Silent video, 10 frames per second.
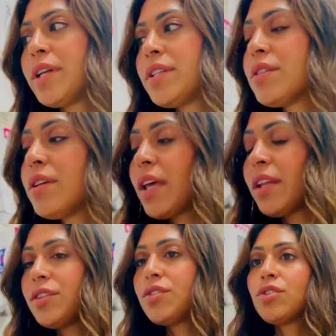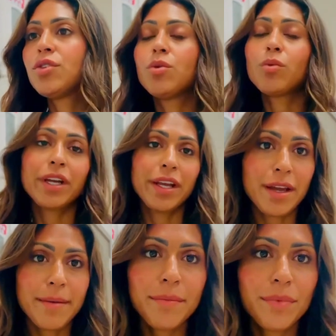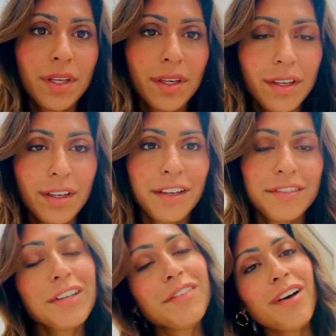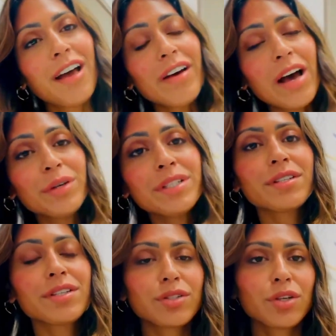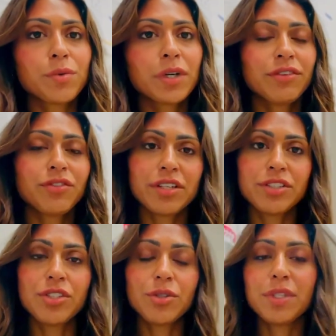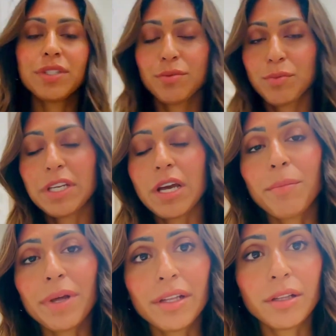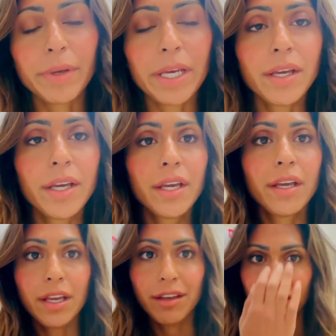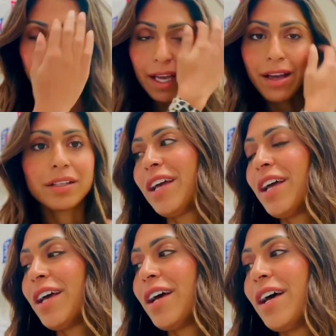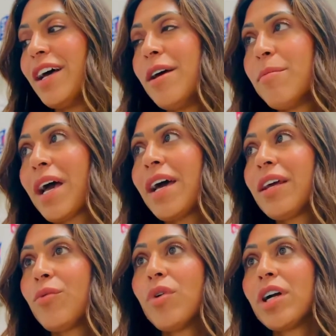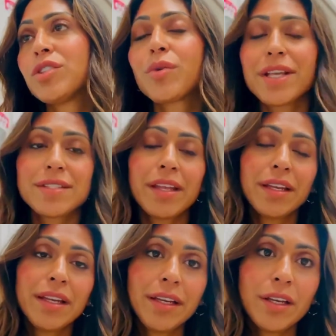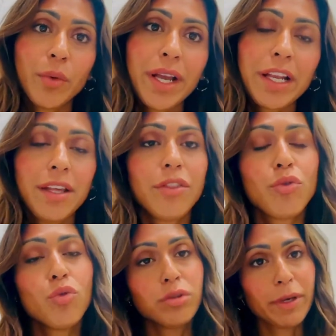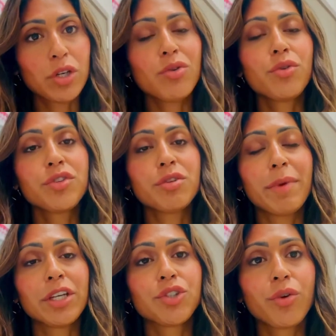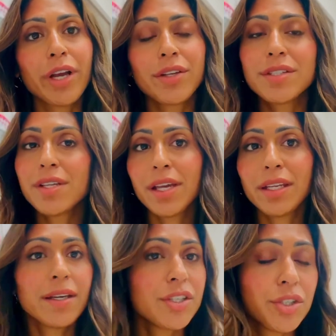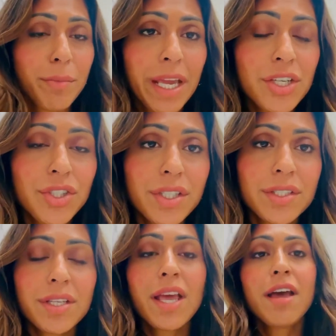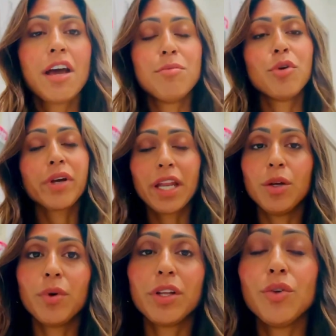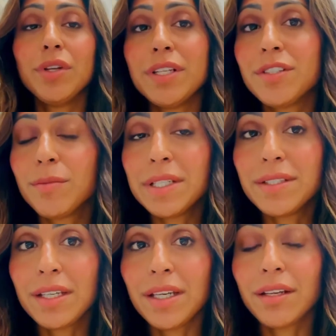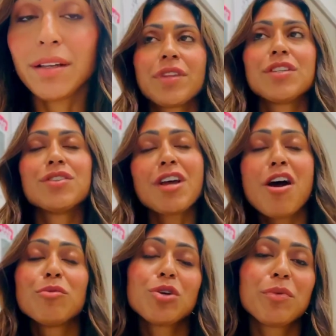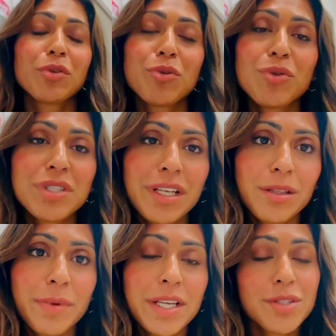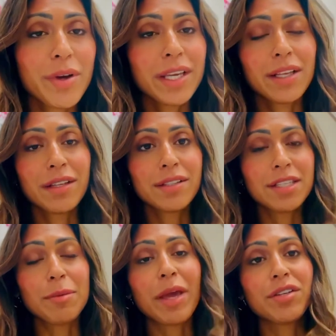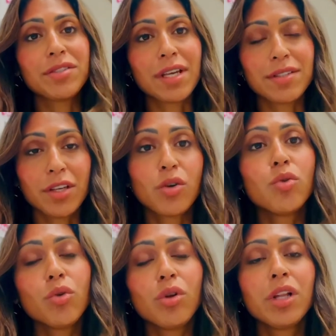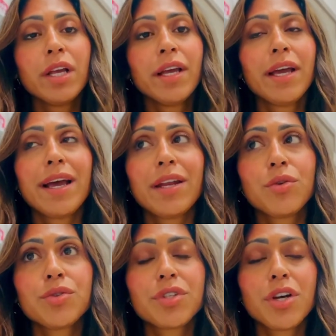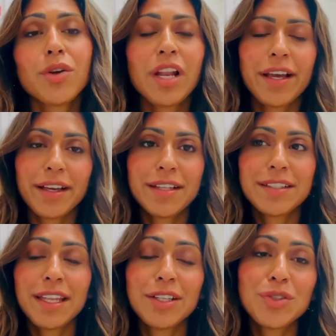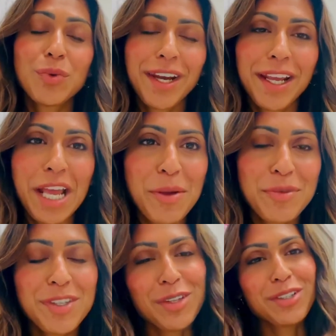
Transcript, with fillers: it's getting to one A M I've done five hours. So what I tried to do is speed up a little bit if I can. Um, and I worked quite steadily and quickly through all of my calls to make sure I could see any urgent patients and book anyone who needs to be seen. So now I'm on top of the calls a little bit, so I can see patients as they call, and also like it's getting to one A M so the